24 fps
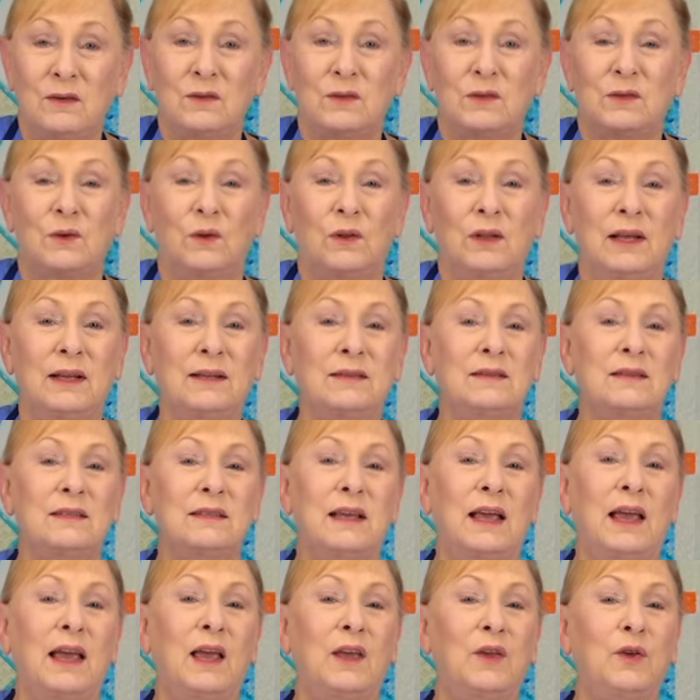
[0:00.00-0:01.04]
So let's
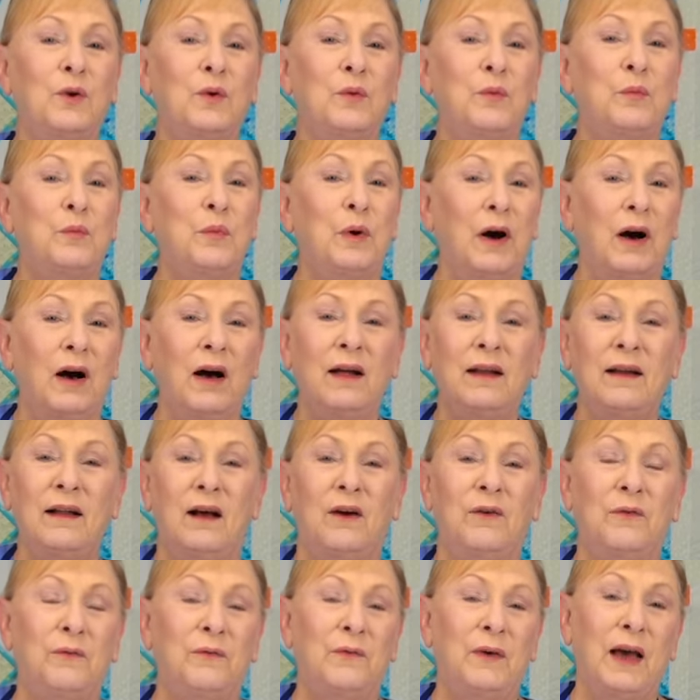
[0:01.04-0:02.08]
say you bought
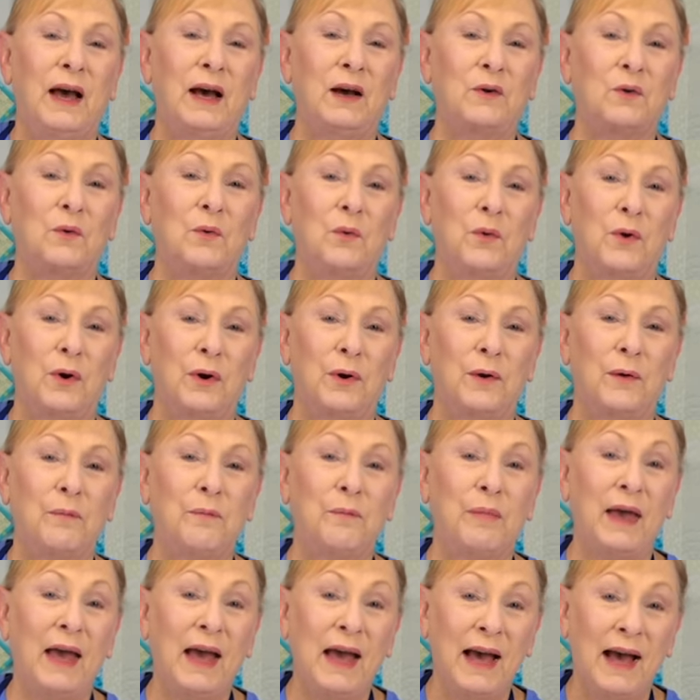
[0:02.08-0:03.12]
a fat quarter
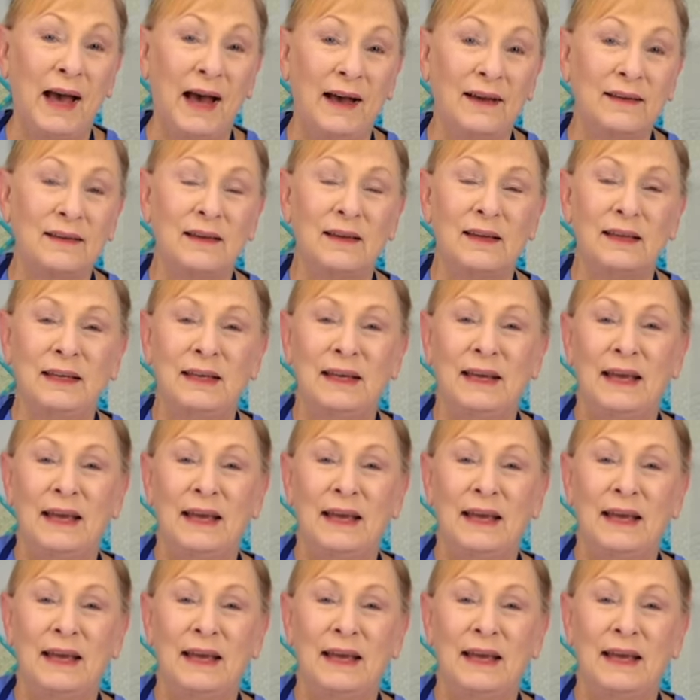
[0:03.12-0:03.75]
pack